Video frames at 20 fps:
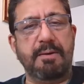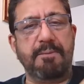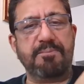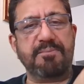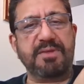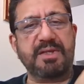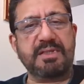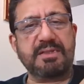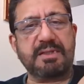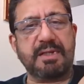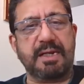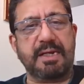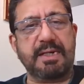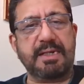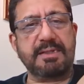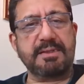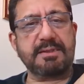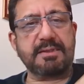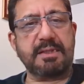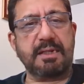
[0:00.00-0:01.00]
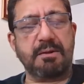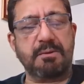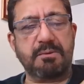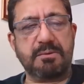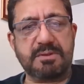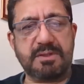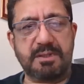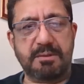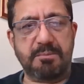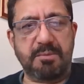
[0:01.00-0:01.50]
these lines, they
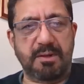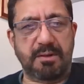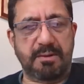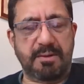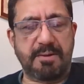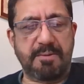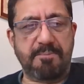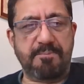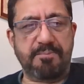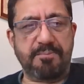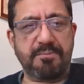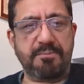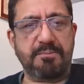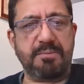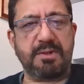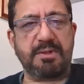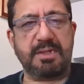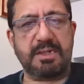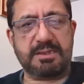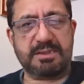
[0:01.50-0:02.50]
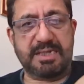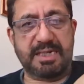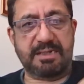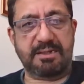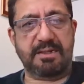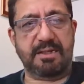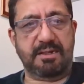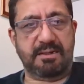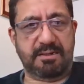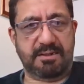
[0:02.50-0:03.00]
look similar, but they
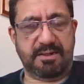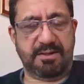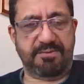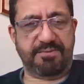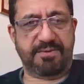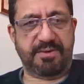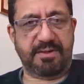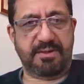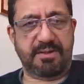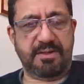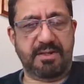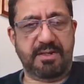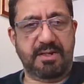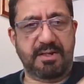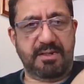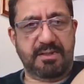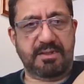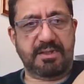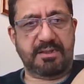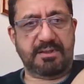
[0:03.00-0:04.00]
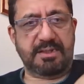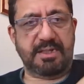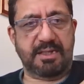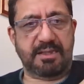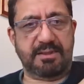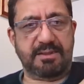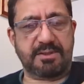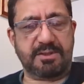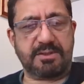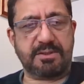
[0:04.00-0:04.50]
are different. They tell
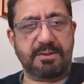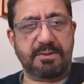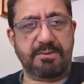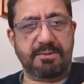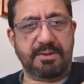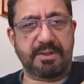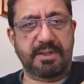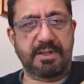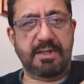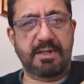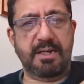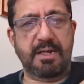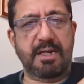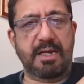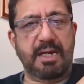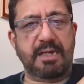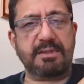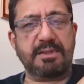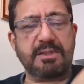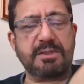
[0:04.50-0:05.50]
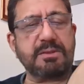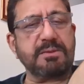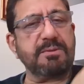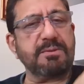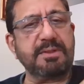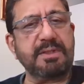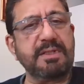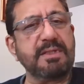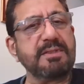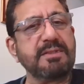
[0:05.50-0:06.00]
the story, and the
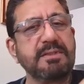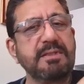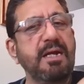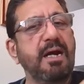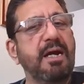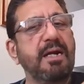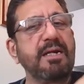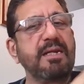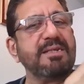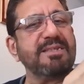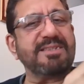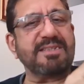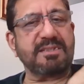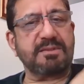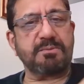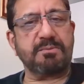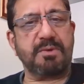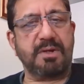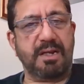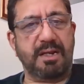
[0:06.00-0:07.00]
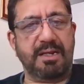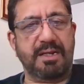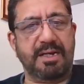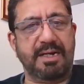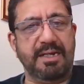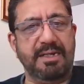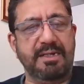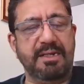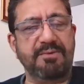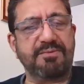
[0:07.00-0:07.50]
story is not in just one
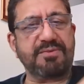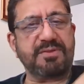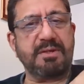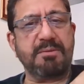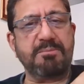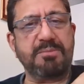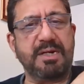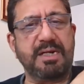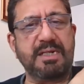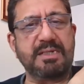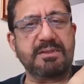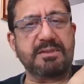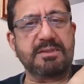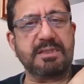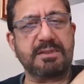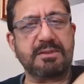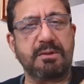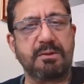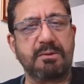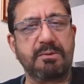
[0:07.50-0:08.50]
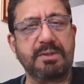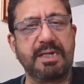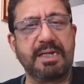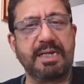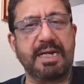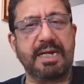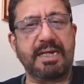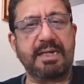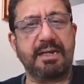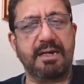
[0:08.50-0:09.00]
line. If somebody is just looking
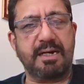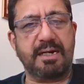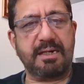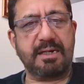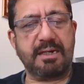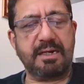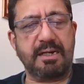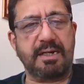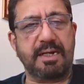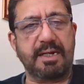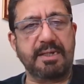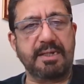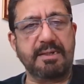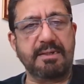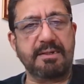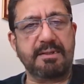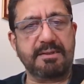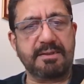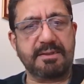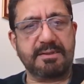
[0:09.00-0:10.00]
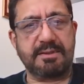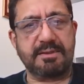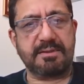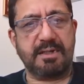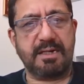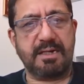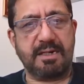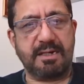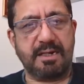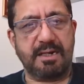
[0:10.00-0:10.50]
at a heart line, this is a
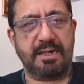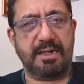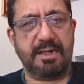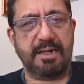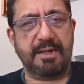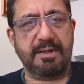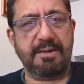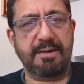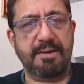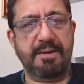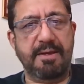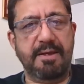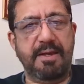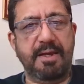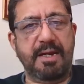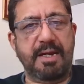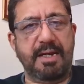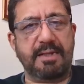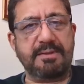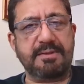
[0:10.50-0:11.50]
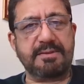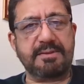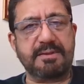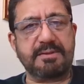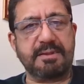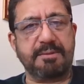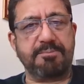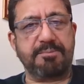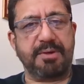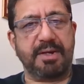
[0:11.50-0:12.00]
heart line, and this is
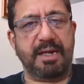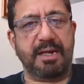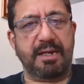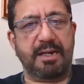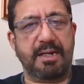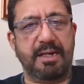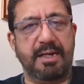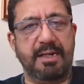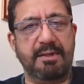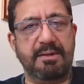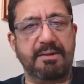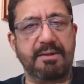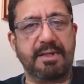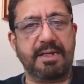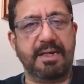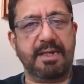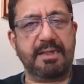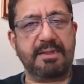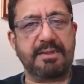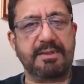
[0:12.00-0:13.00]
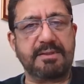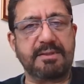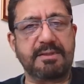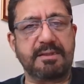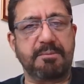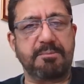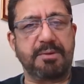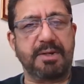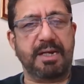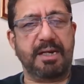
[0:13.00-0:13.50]
a brain line. Okay, this is
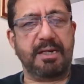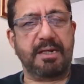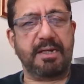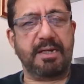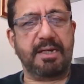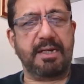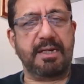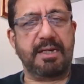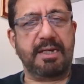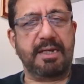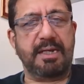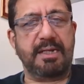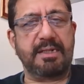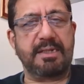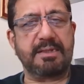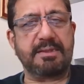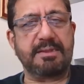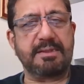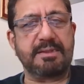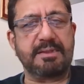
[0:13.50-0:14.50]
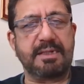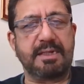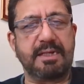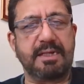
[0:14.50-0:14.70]
a brain line, and this is